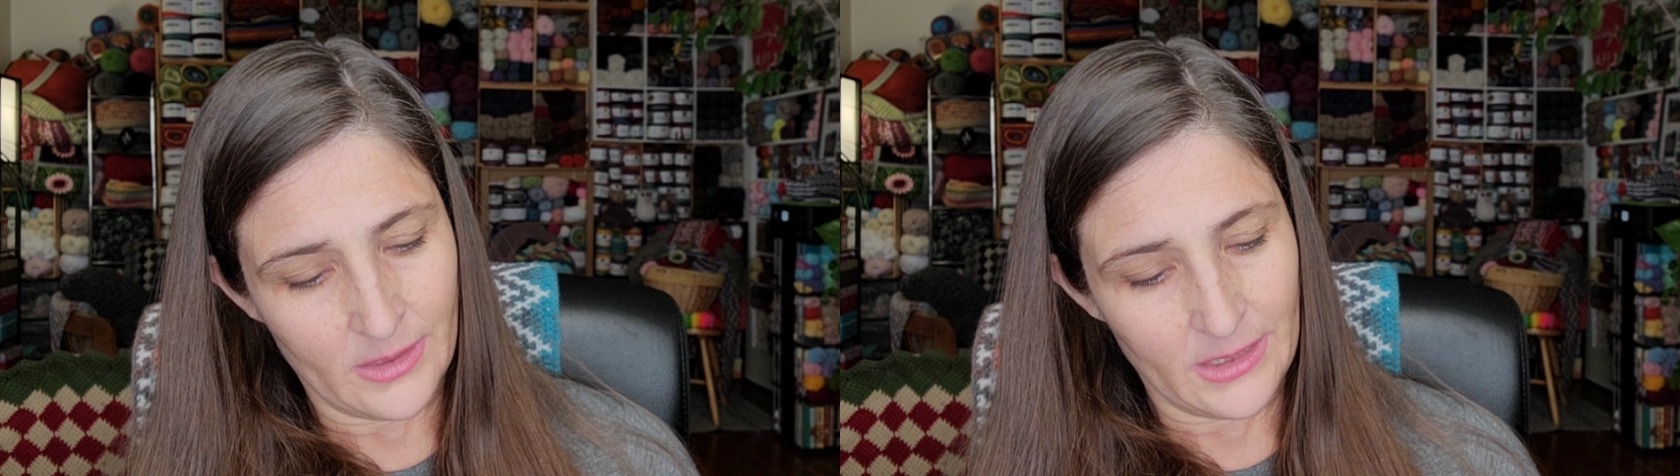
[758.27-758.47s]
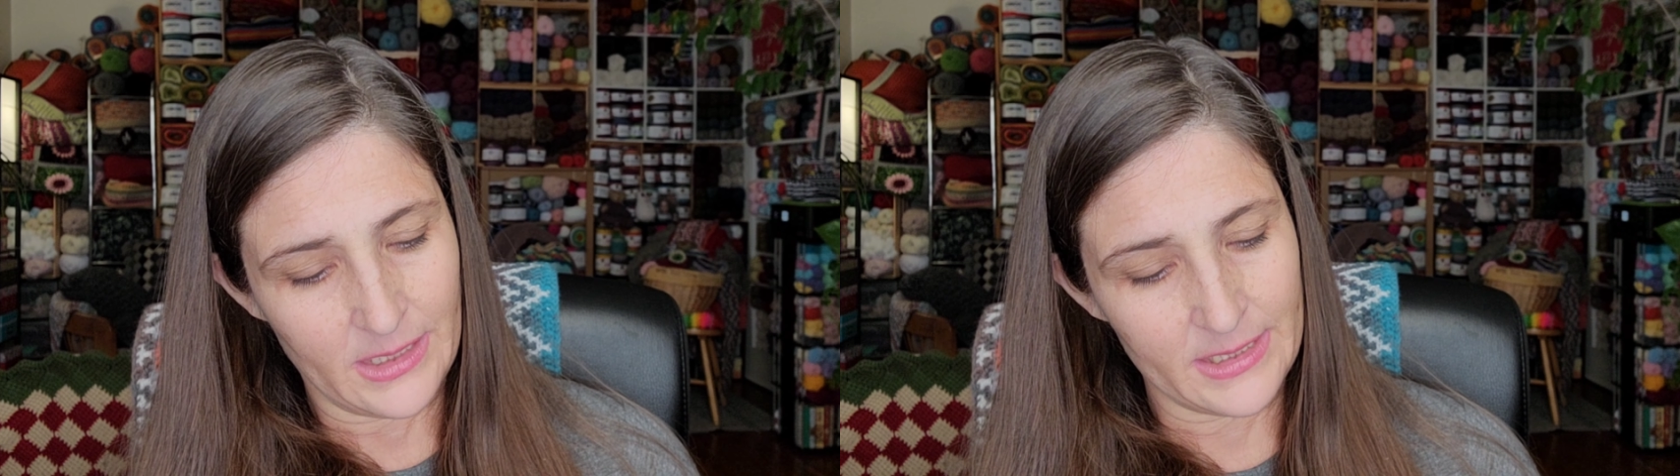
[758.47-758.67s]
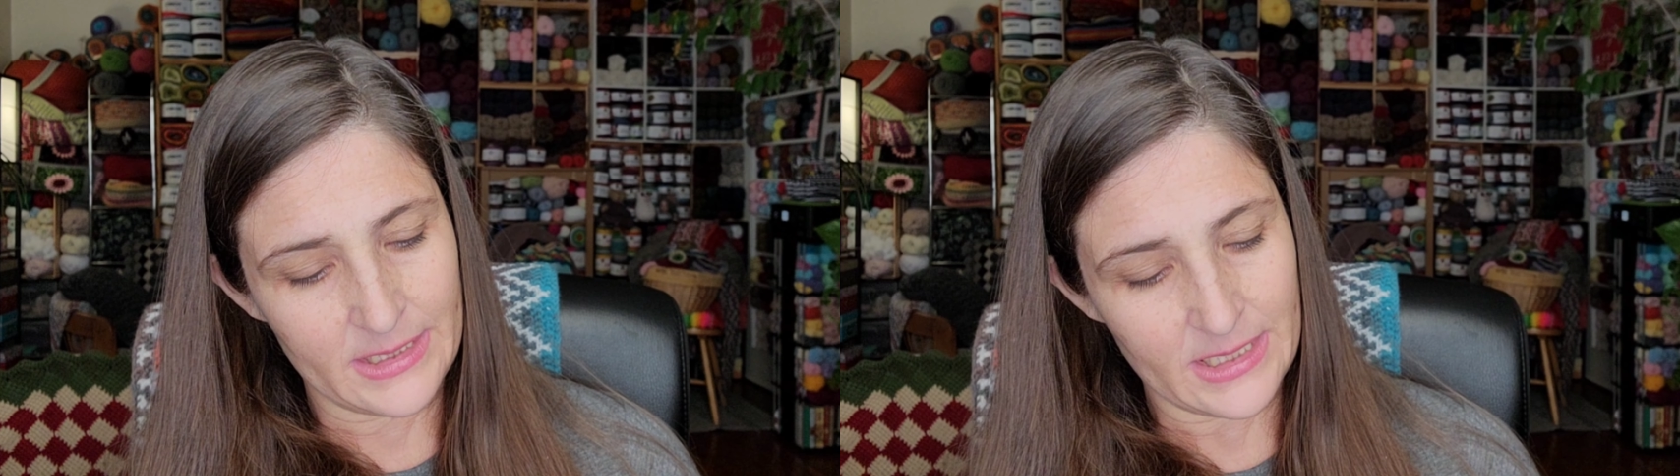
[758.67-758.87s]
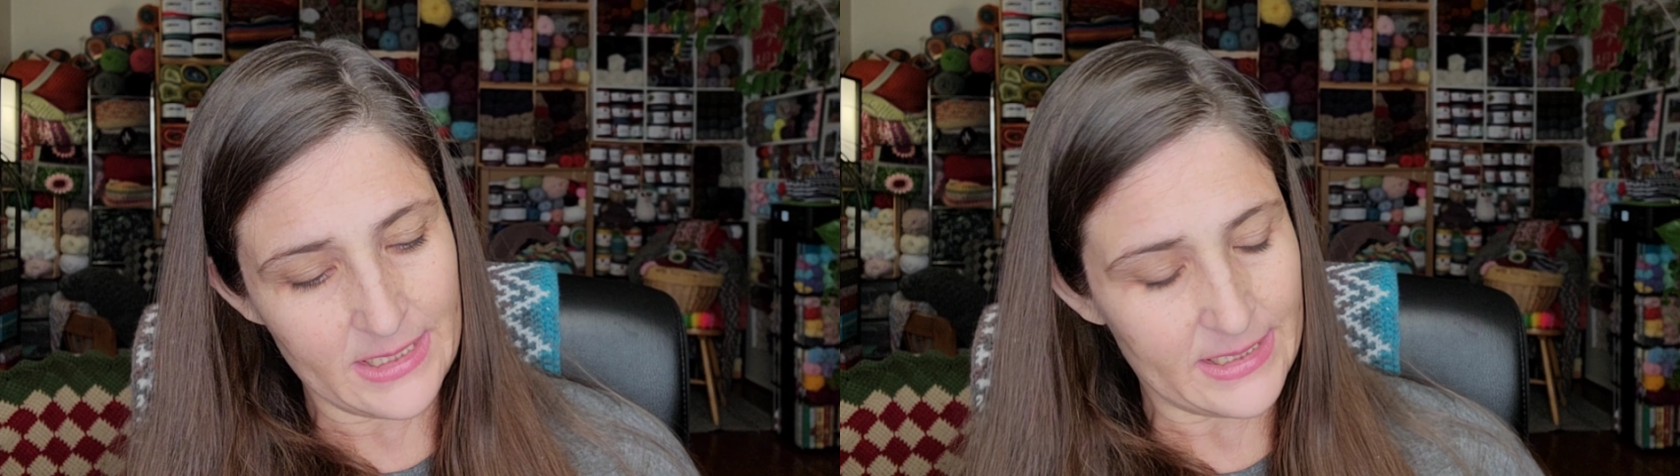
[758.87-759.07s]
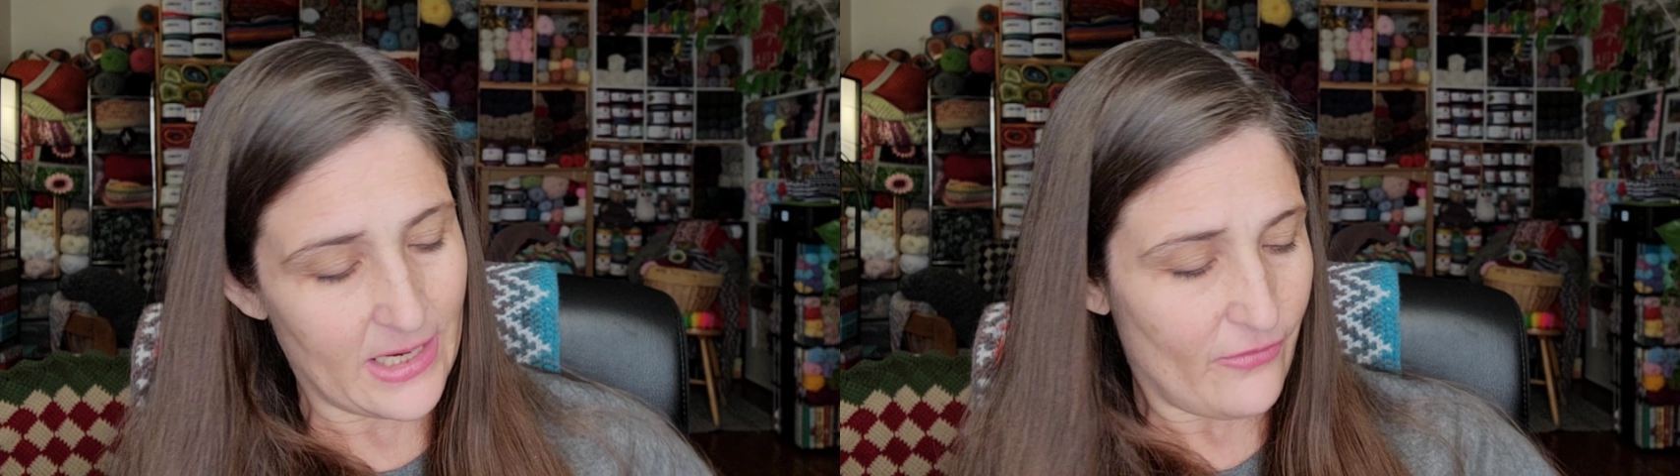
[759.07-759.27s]
This
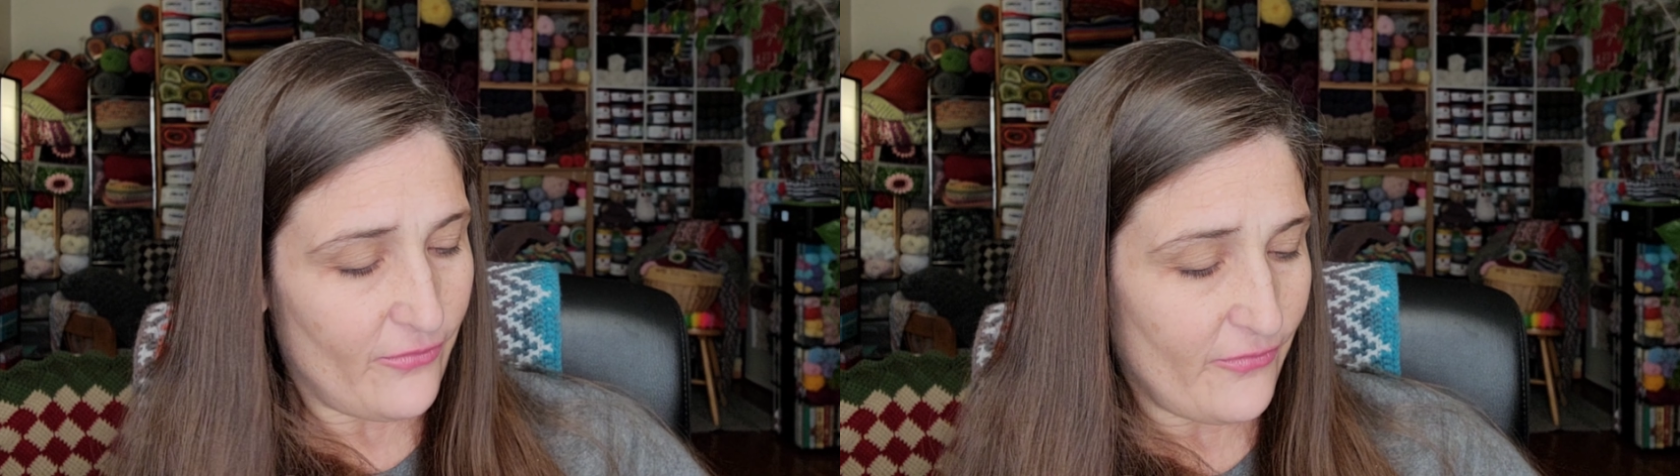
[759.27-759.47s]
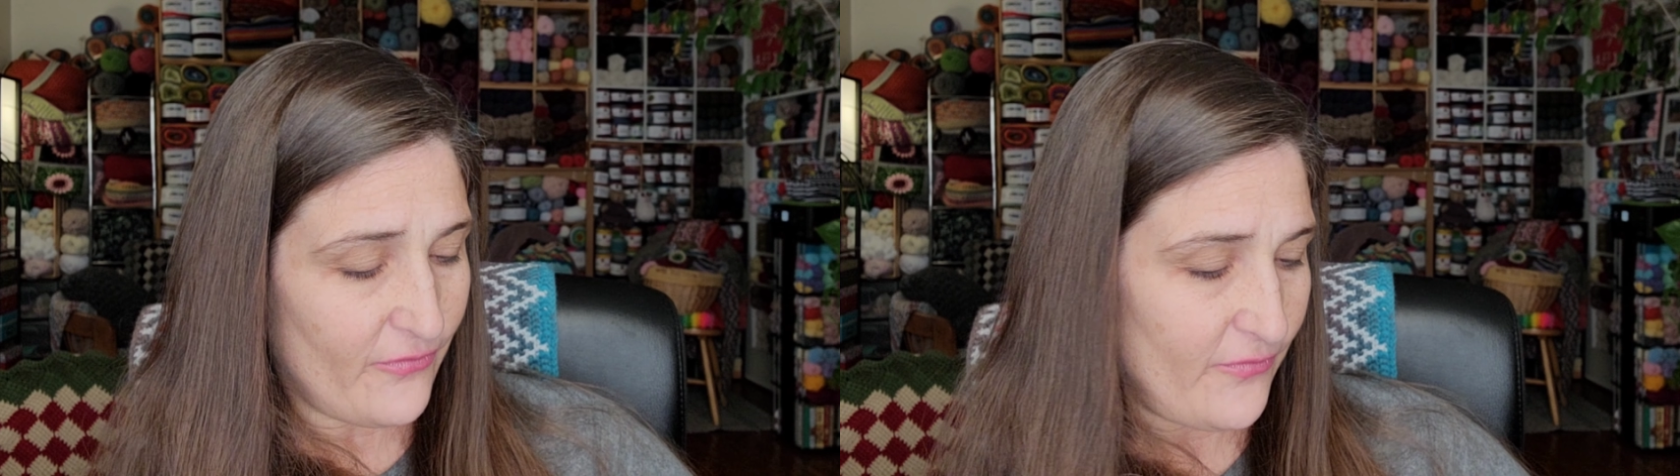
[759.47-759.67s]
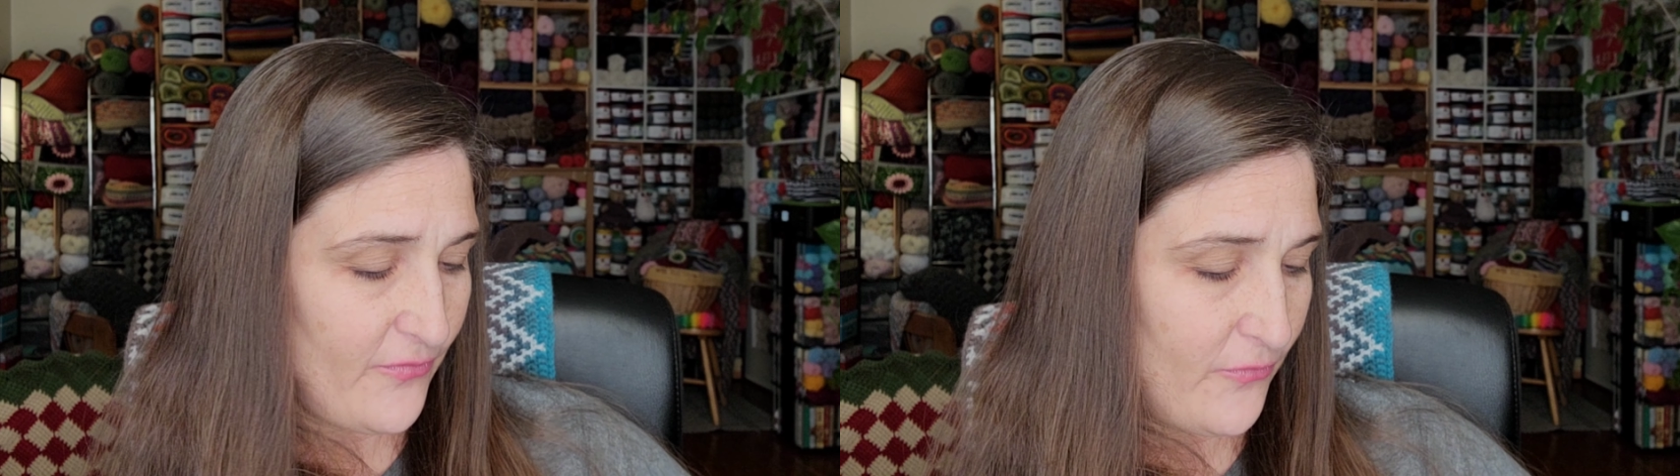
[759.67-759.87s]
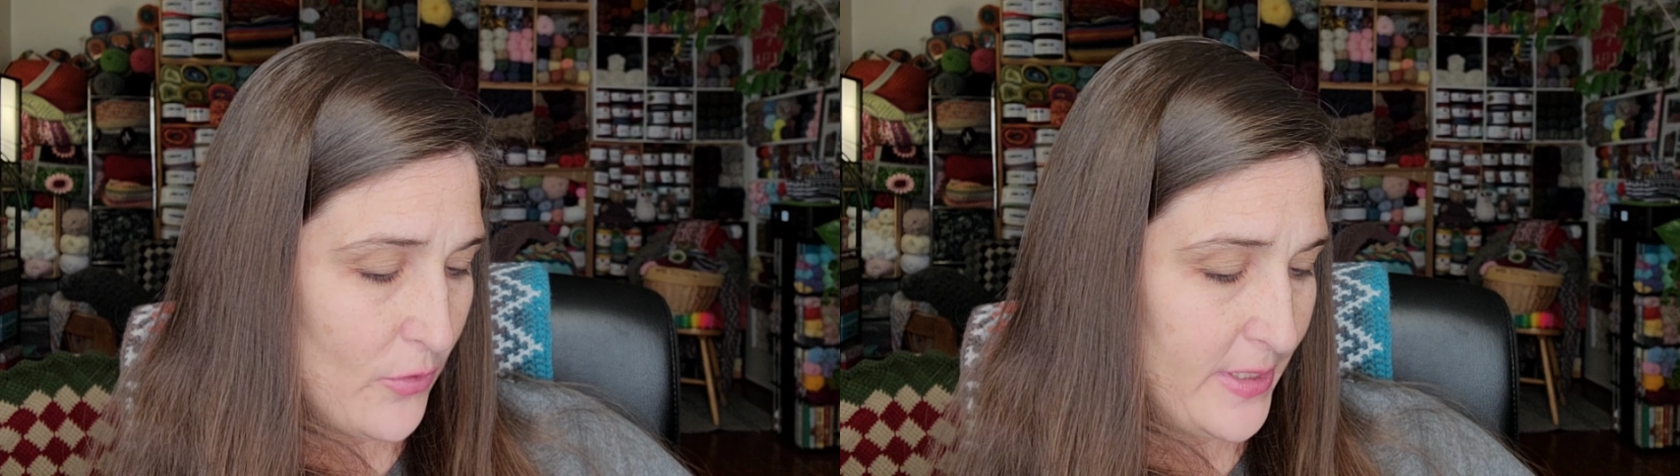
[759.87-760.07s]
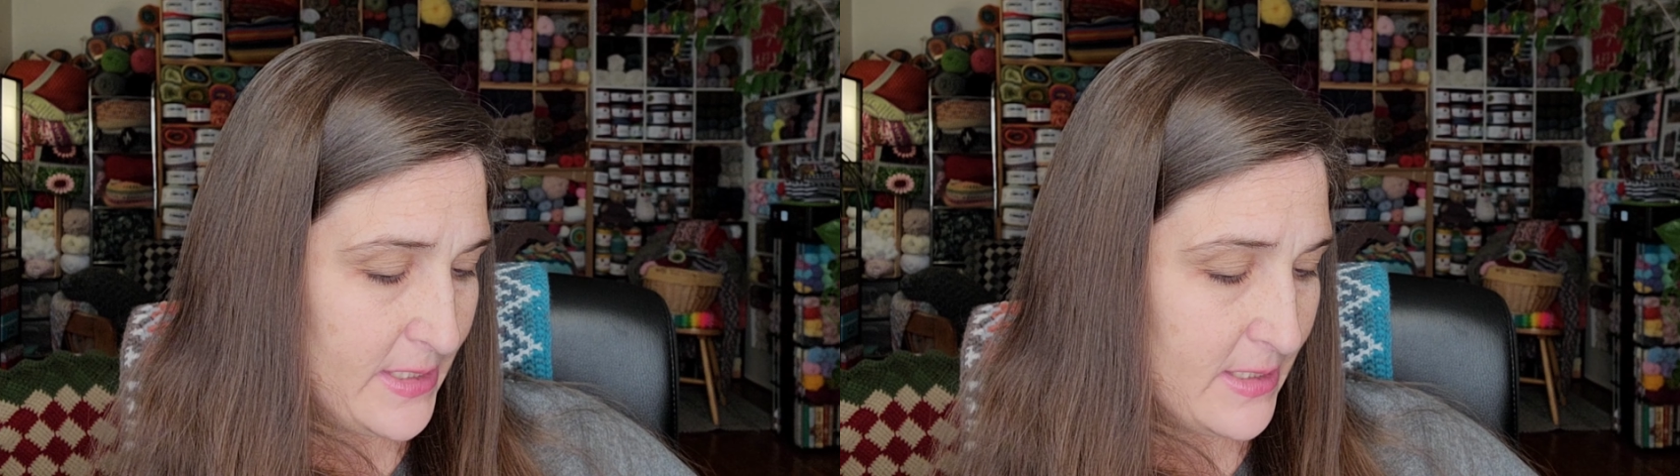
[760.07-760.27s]
is a,
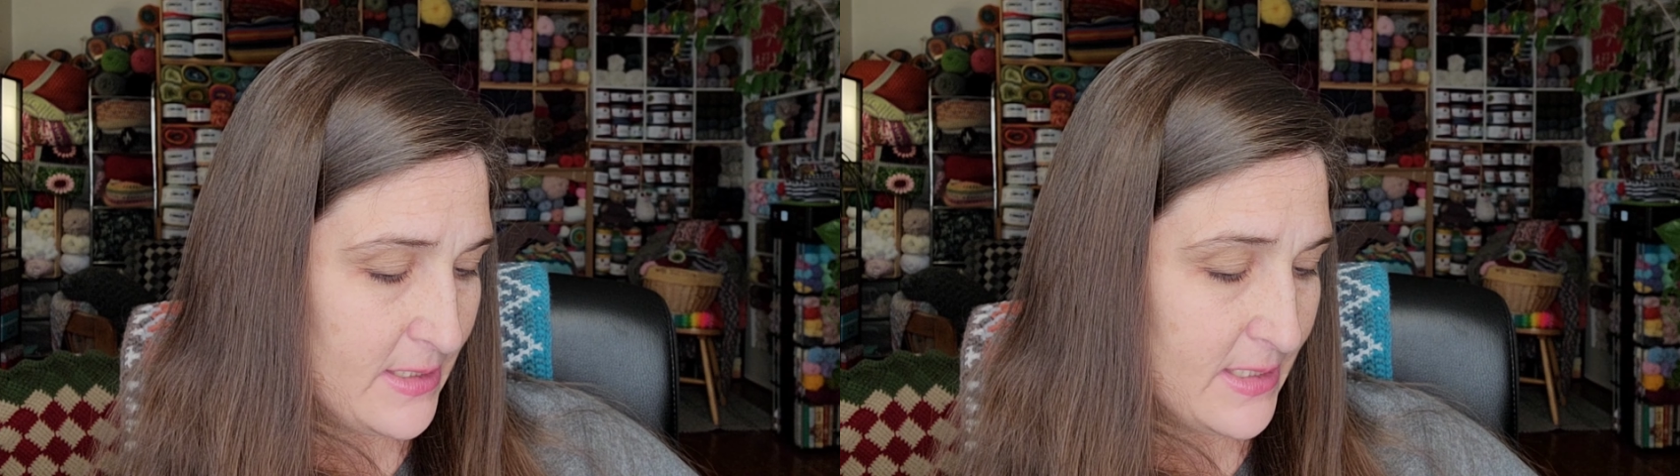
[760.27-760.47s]
what is this?